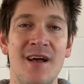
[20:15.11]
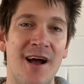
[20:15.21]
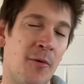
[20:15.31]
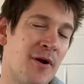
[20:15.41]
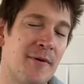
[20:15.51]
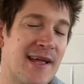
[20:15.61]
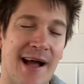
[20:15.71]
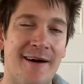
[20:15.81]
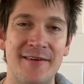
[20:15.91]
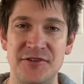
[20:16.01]
I want to
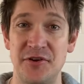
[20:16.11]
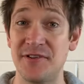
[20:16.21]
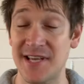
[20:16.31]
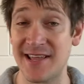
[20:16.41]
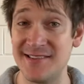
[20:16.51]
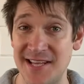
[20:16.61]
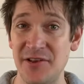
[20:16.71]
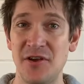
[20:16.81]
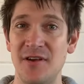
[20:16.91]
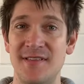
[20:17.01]
encourage you to
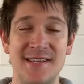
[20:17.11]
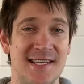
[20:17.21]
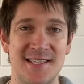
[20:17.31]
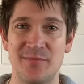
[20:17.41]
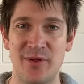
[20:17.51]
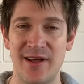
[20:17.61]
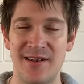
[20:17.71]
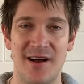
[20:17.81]
continue the discipline